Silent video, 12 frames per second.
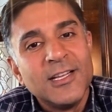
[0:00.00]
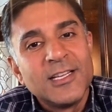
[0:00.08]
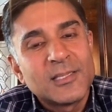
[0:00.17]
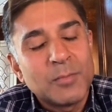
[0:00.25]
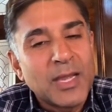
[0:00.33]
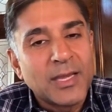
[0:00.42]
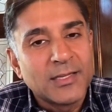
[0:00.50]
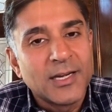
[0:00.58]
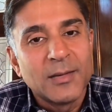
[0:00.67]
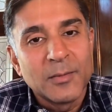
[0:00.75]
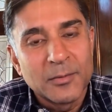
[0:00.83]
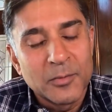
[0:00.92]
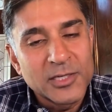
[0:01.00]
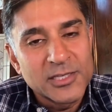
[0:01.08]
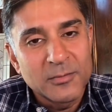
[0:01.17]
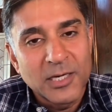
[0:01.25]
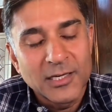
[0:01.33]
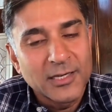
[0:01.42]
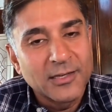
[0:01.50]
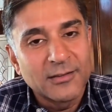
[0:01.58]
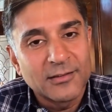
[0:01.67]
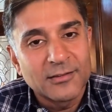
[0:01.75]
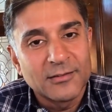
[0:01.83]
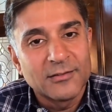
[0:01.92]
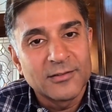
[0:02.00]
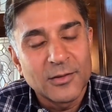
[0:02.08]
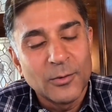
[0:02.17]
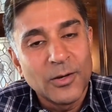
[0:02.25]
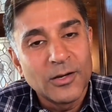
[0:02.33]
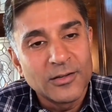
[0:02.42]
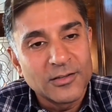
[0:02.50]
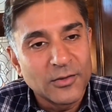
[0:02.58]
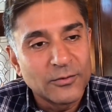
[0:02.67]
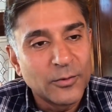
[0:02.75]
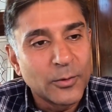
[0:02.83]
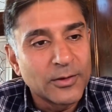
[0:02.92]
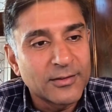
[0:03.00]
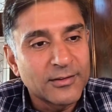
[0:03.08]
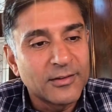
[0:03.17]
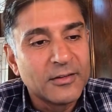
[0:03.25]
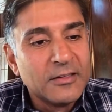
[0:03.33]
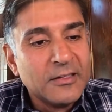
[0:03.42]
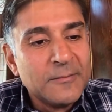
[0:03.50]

spending time in emerging markets and so on and so forth. And